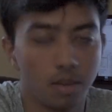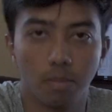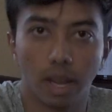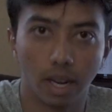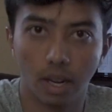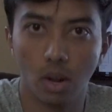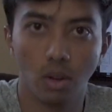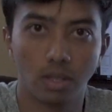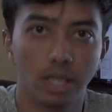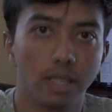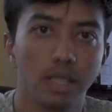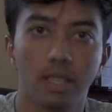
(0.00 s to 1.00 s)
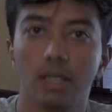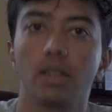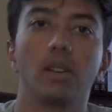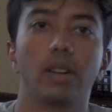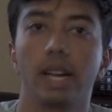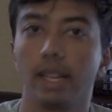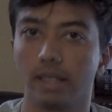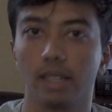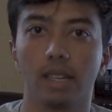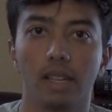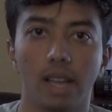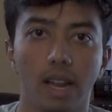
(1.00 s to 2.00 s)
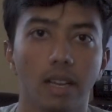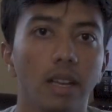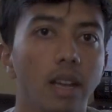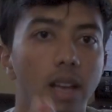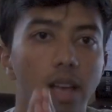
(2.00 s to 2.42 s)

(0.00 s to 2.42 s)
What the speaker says: my clothes in here or anything like that.